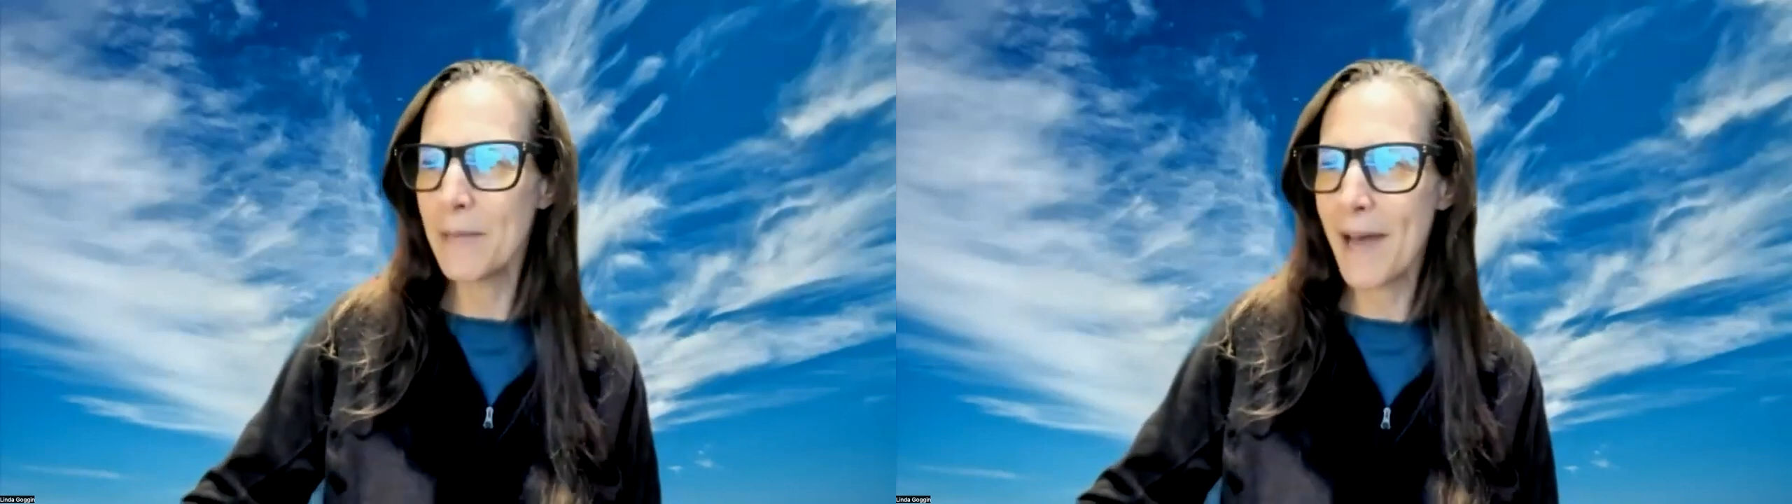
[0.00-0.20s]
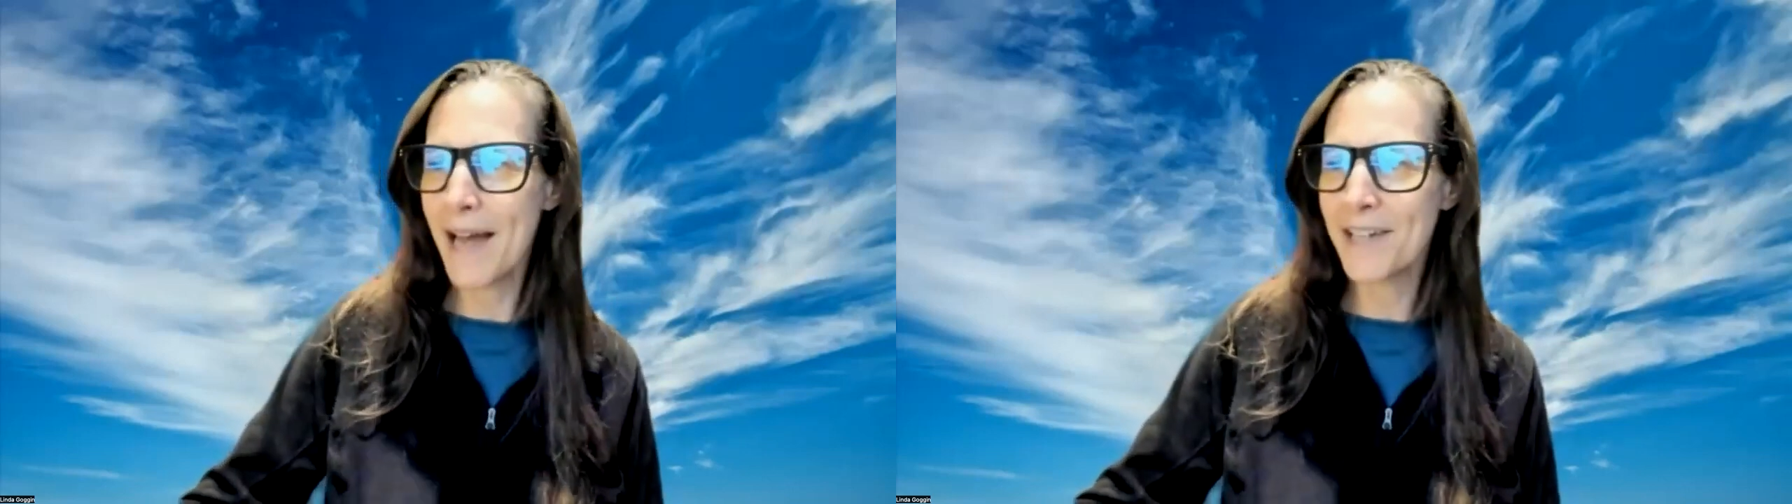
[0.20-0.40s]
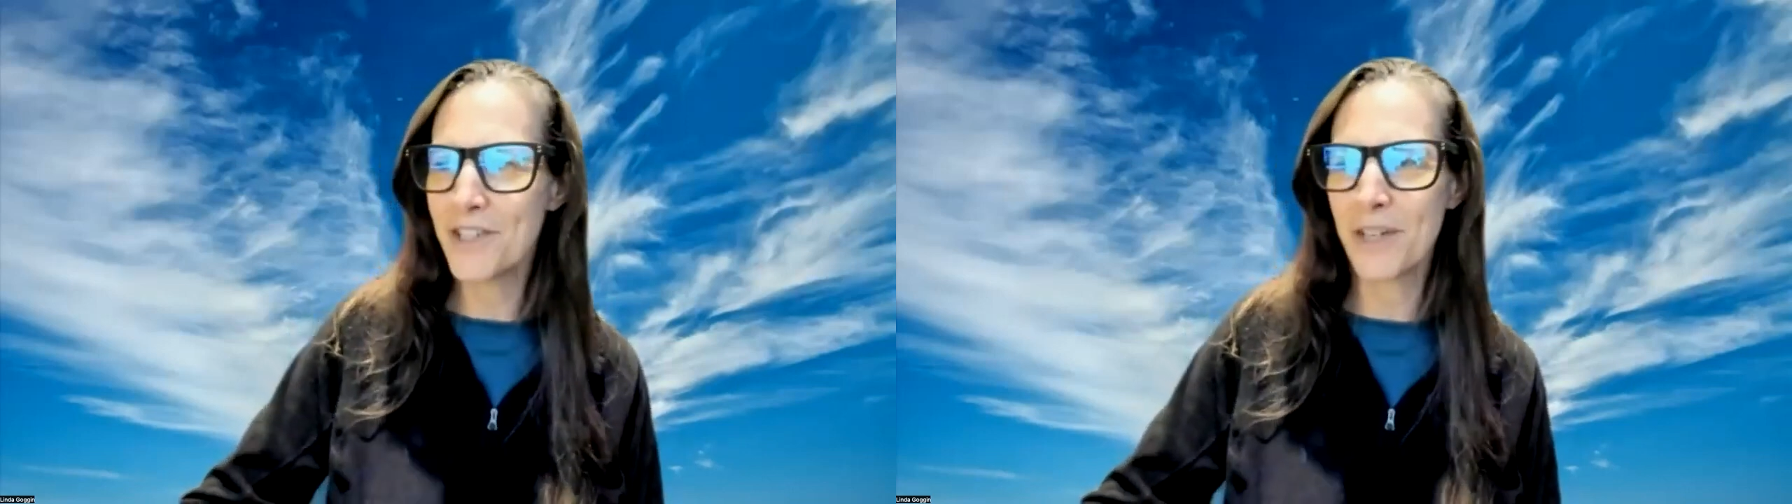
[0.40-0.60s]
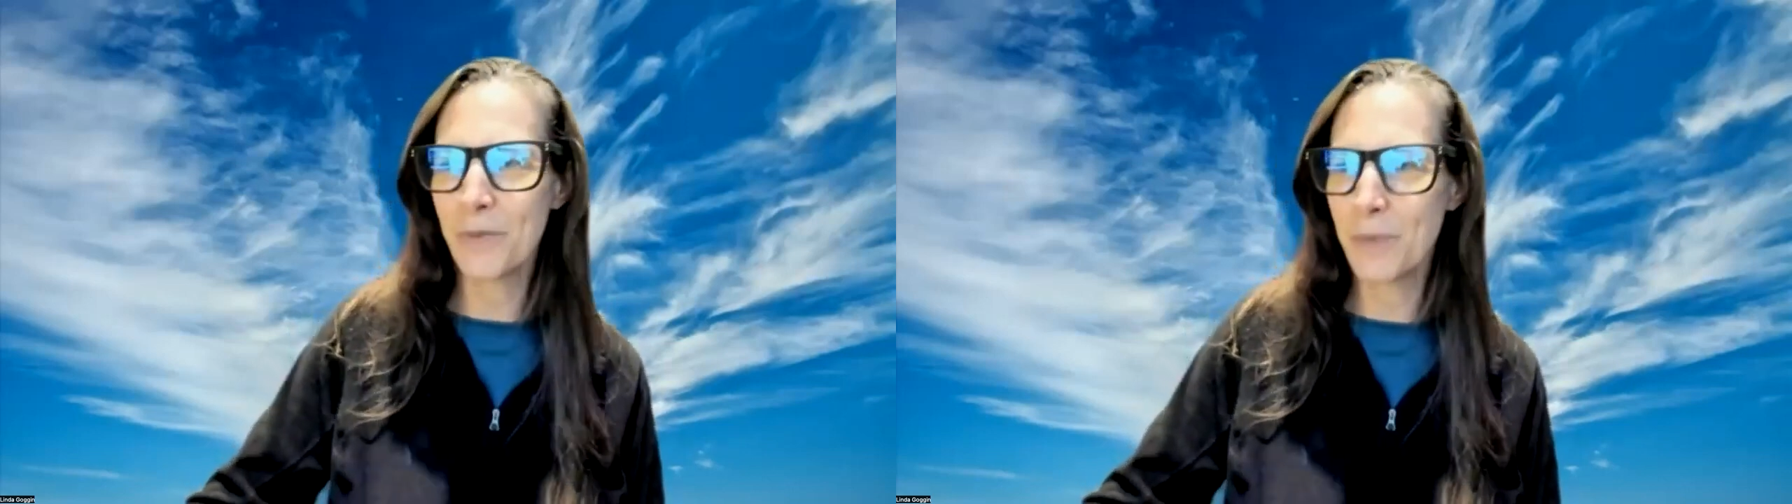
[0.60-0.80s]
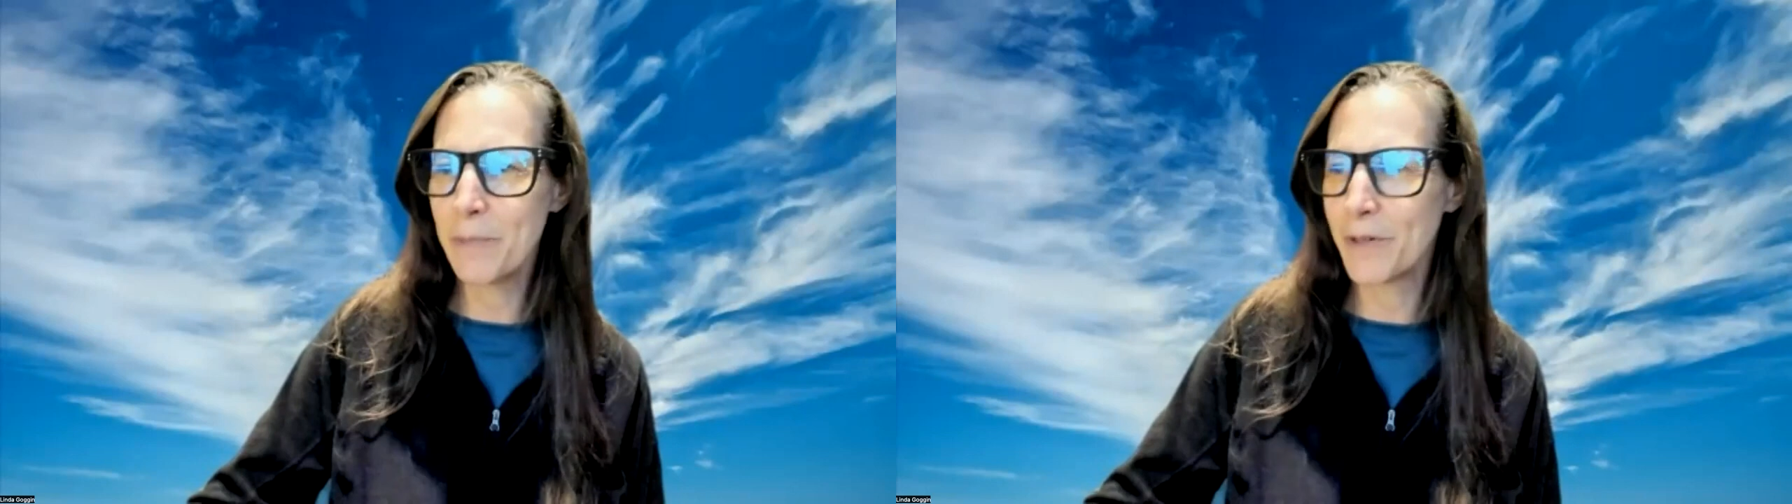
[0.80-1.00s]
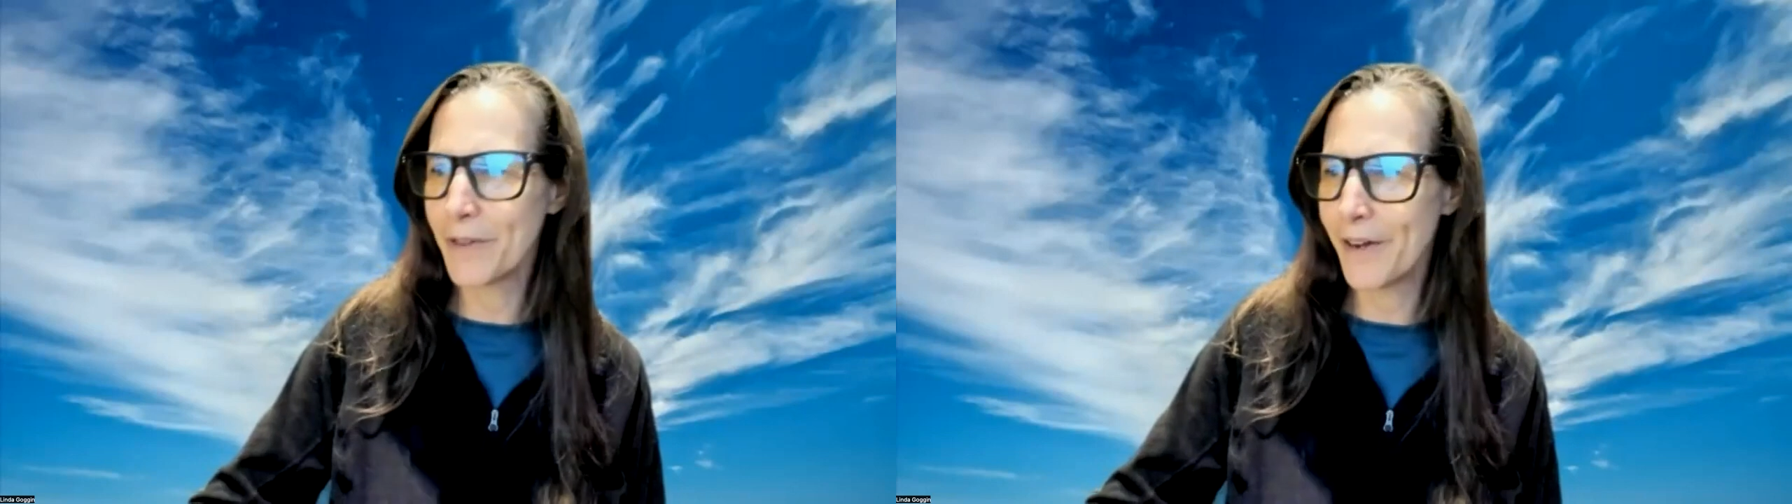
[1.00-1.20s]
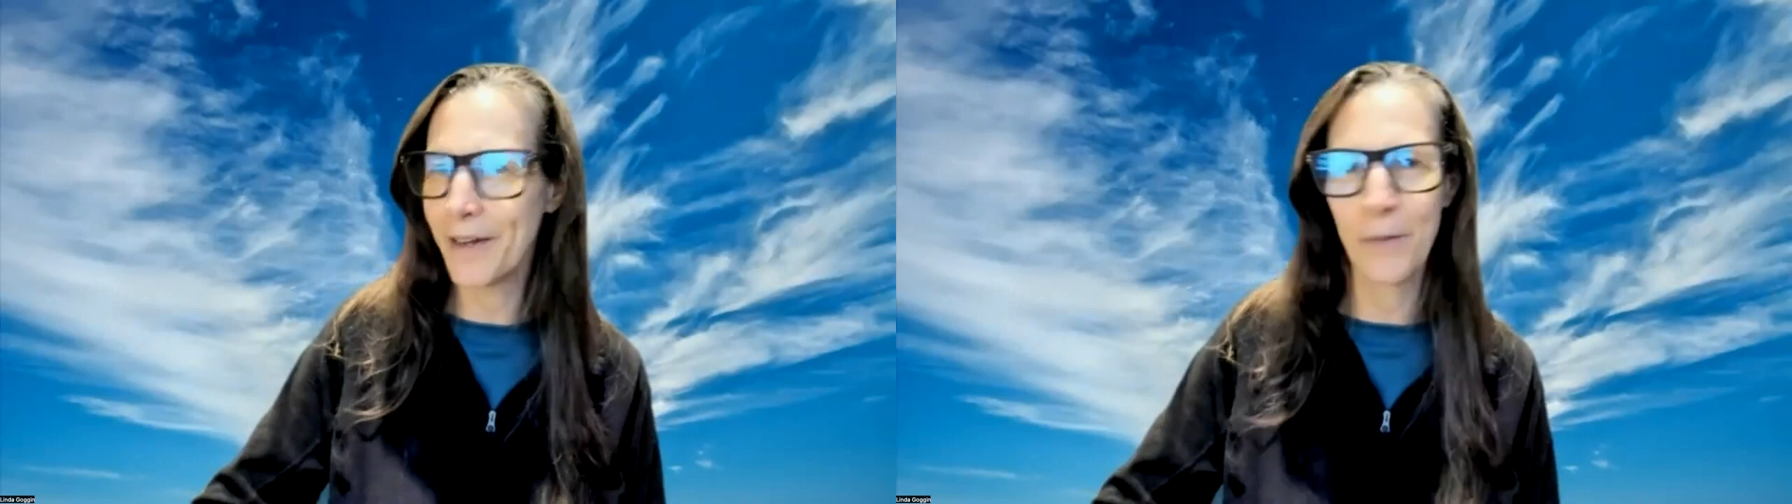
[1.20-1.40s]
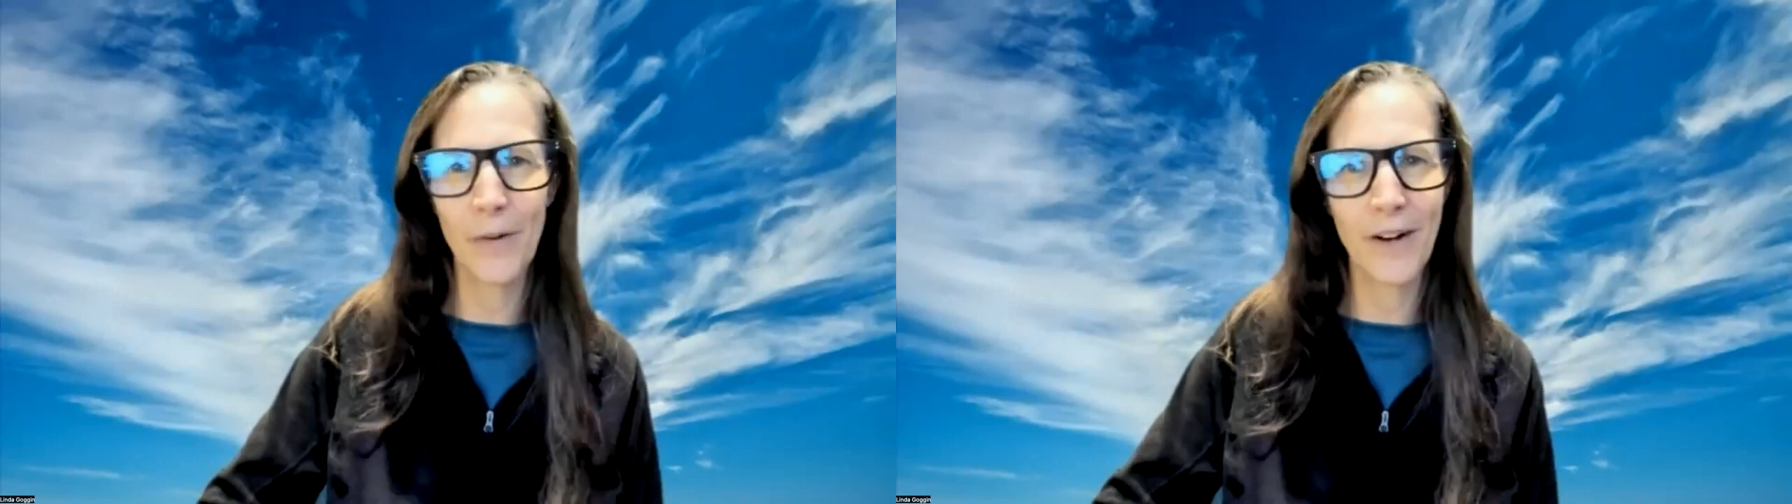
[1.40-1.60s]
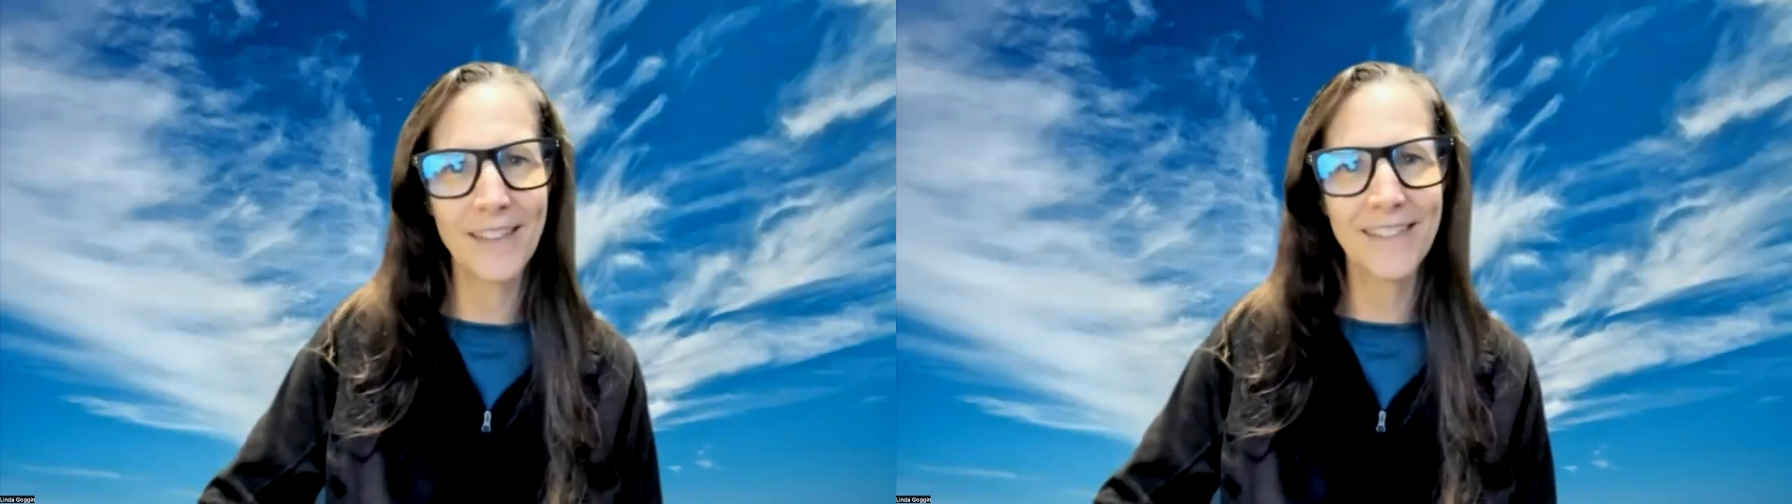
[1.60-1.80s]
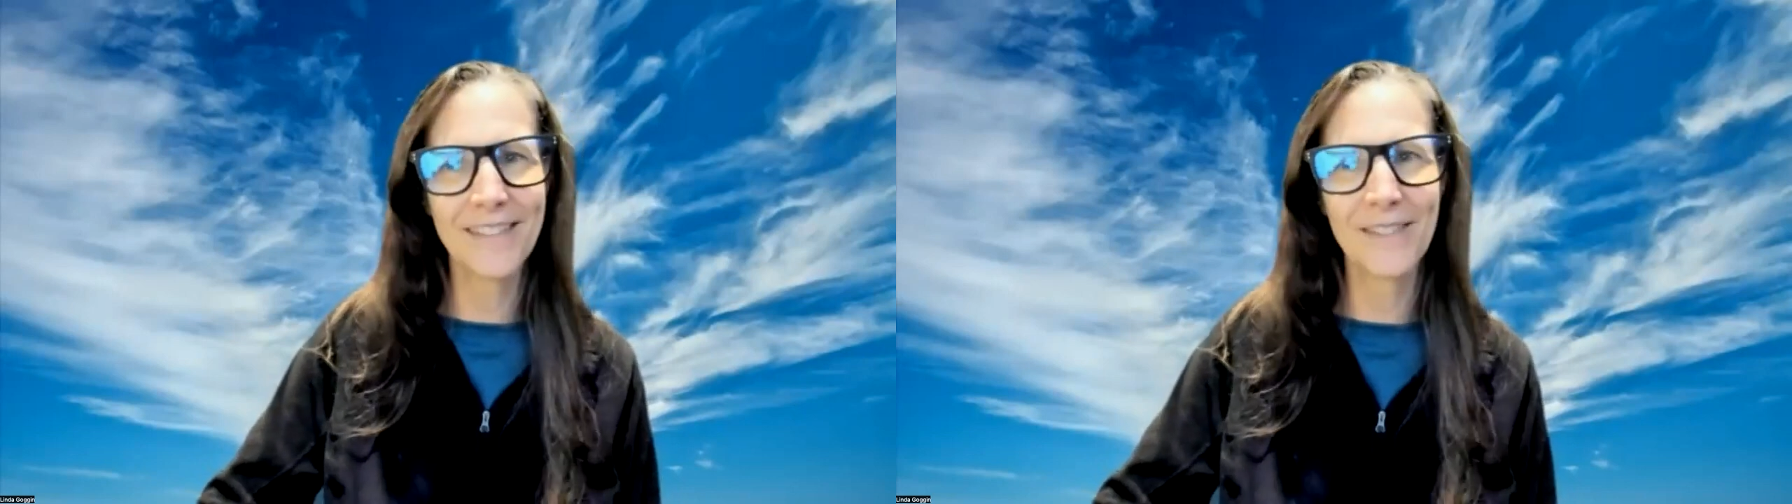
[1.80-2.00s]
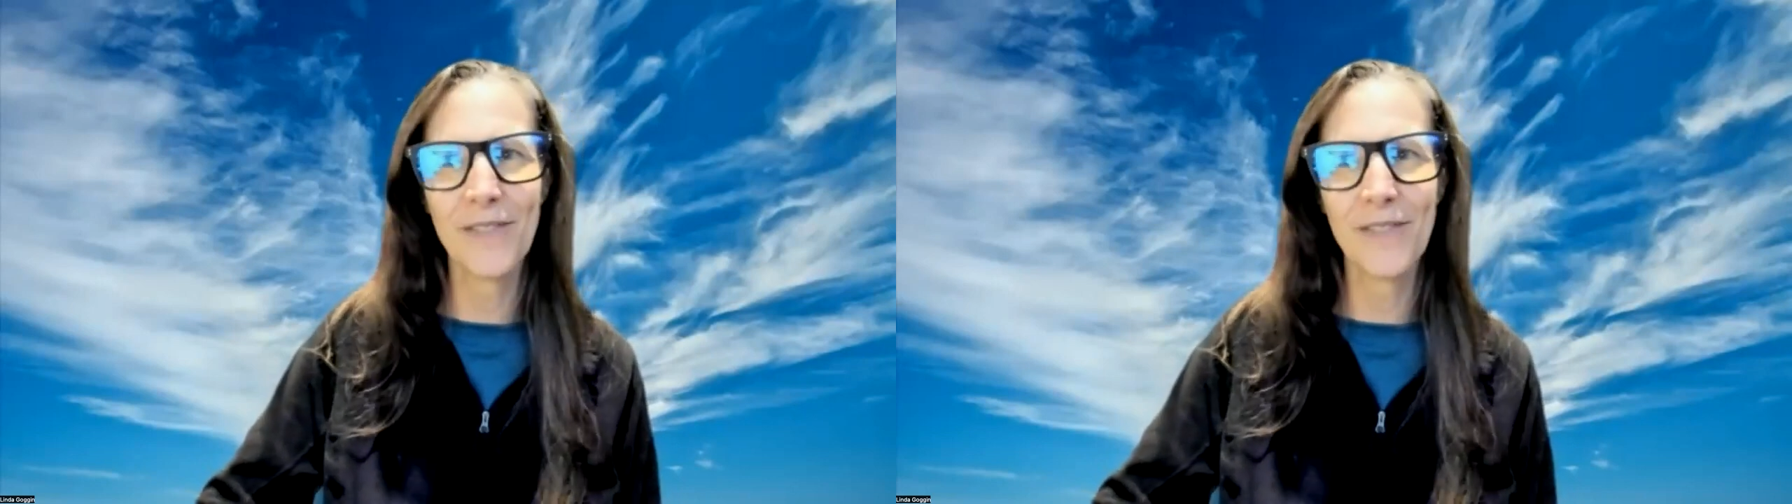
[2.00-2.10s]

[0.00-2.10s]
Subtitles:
patches can we put on at once?